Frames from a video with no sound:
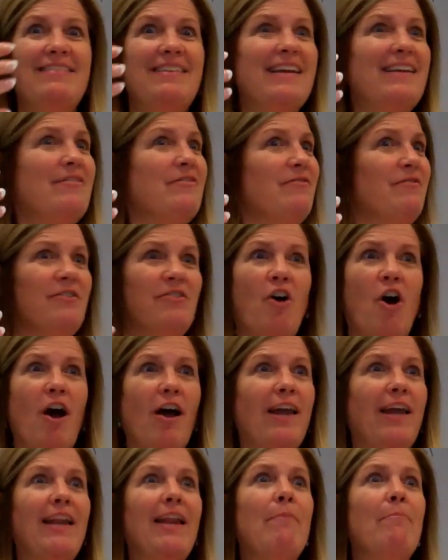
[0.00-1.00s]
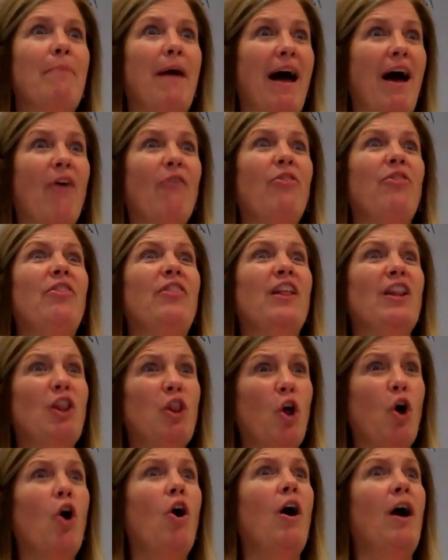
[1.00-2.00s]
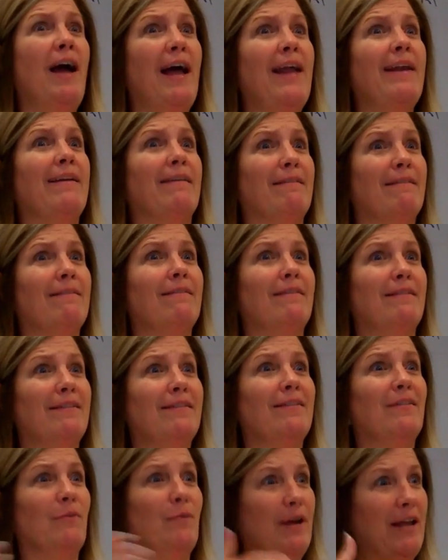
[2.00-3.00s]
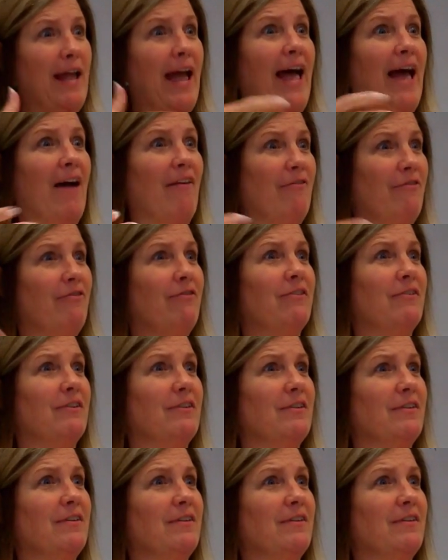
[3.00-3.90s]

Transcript: just in talking about the lawn, you have